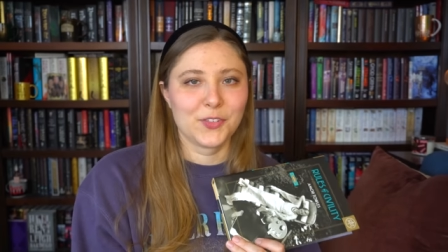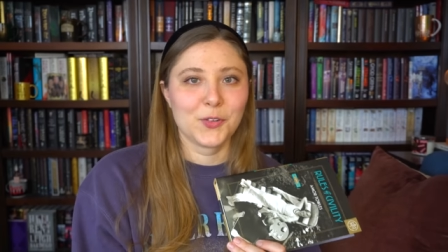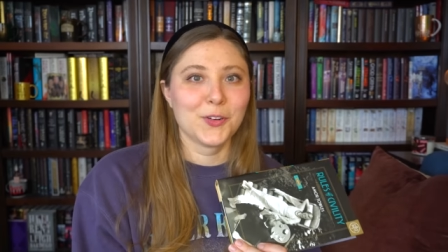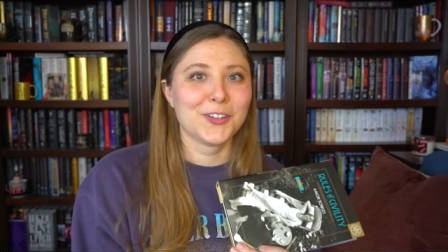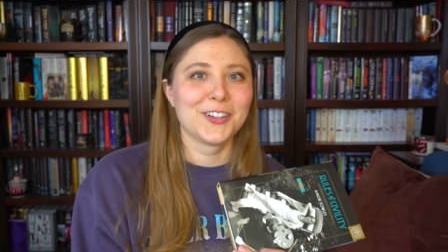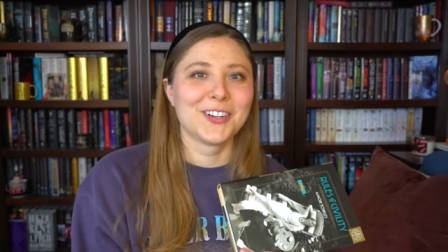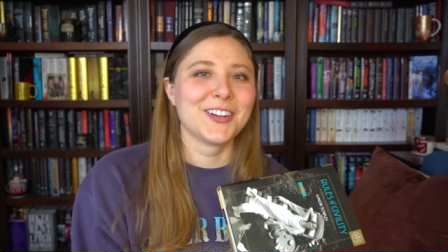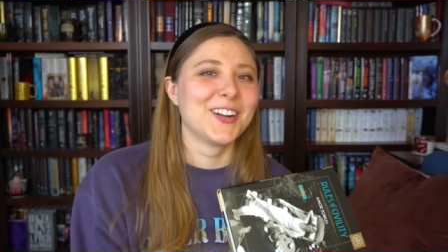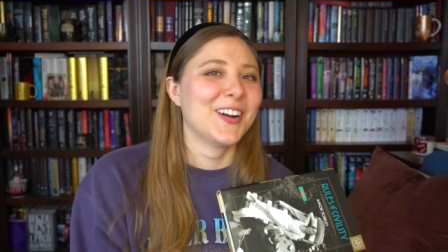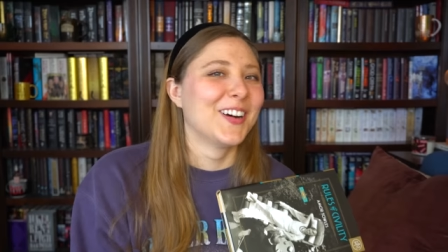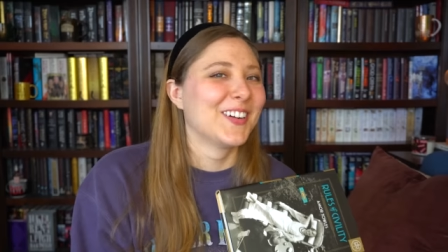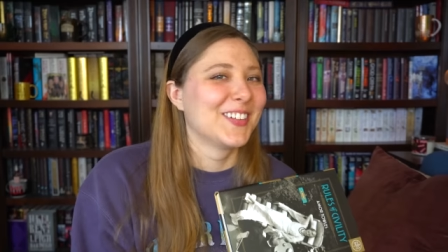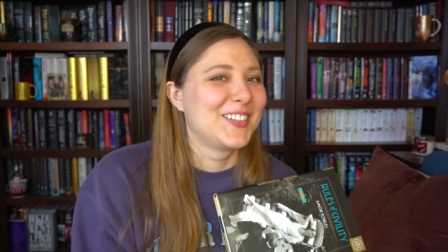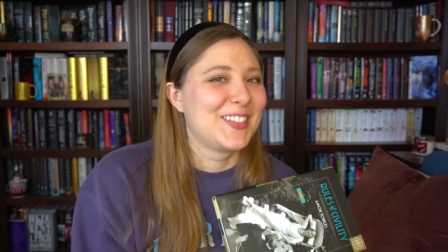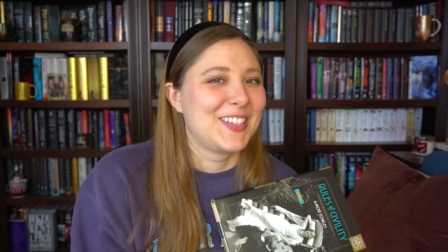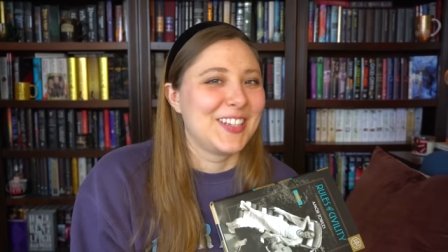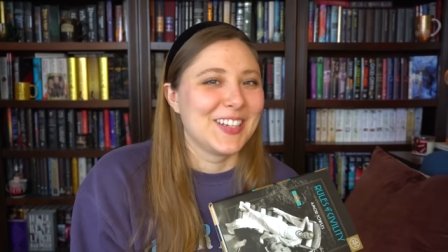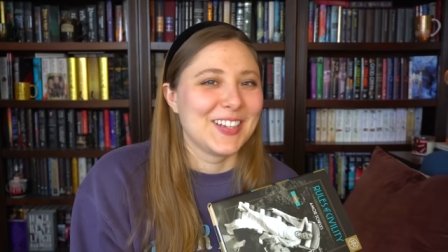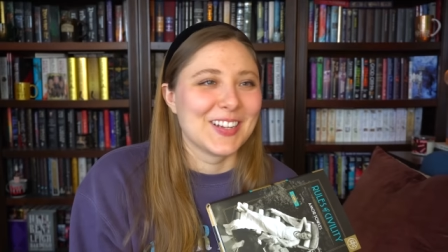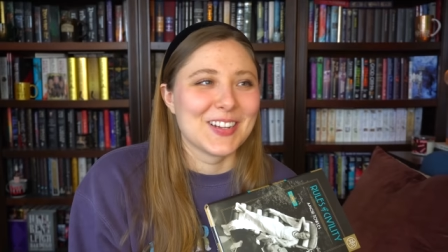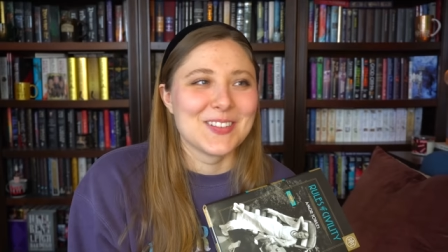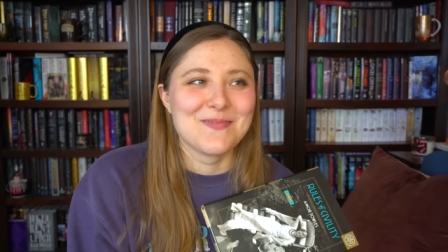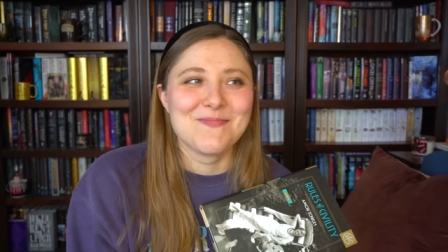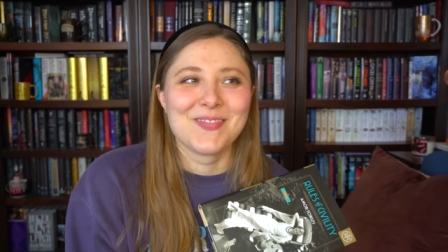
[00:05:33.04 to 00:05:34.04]
you want to know,
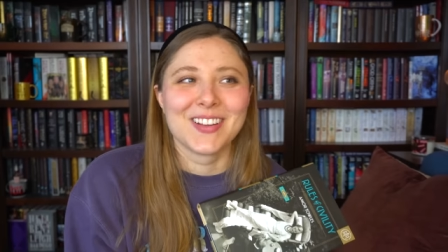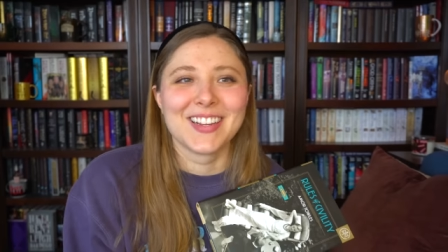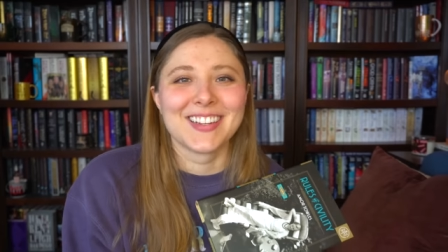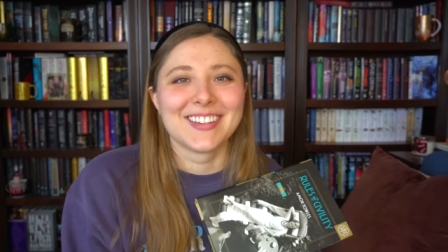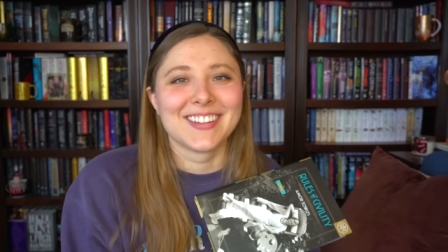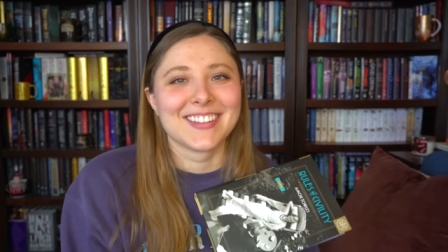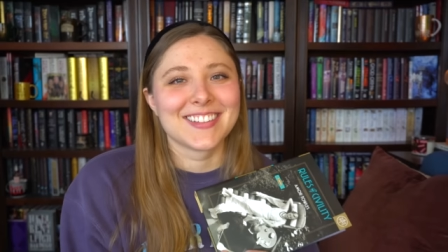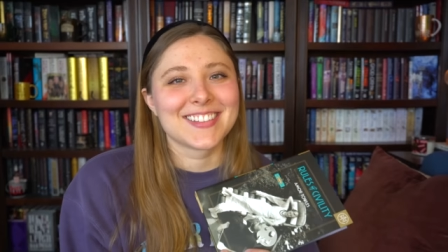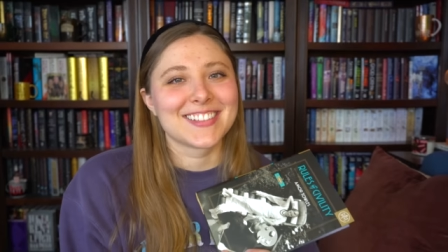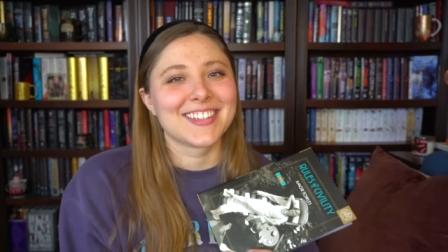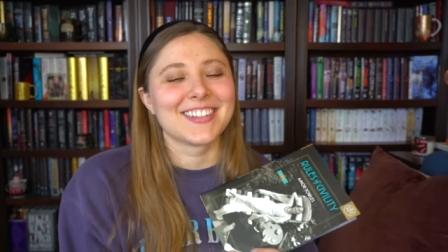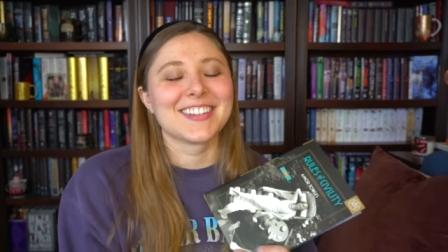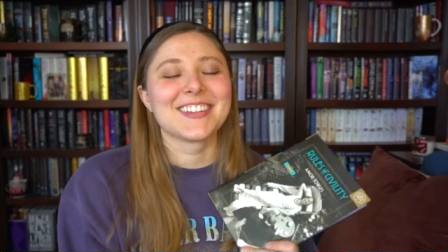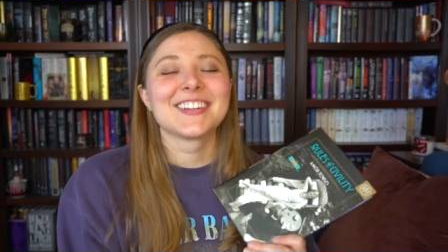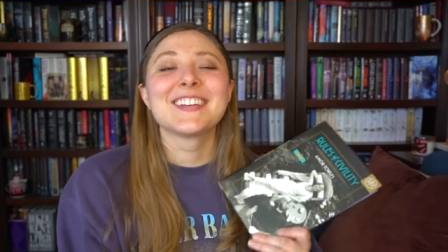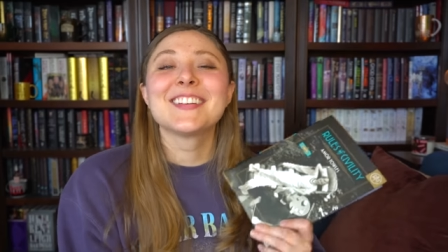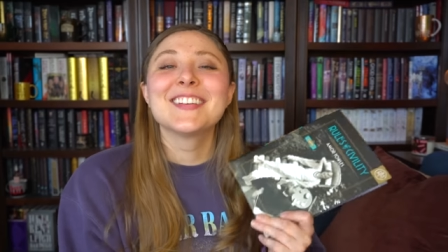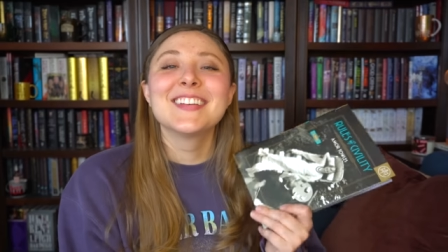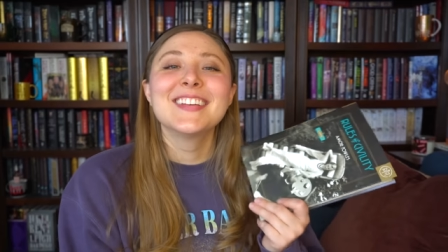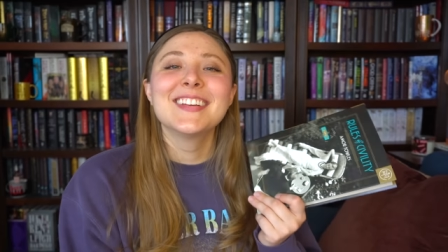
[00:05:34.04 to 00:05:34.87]
DM me and I'll tell you.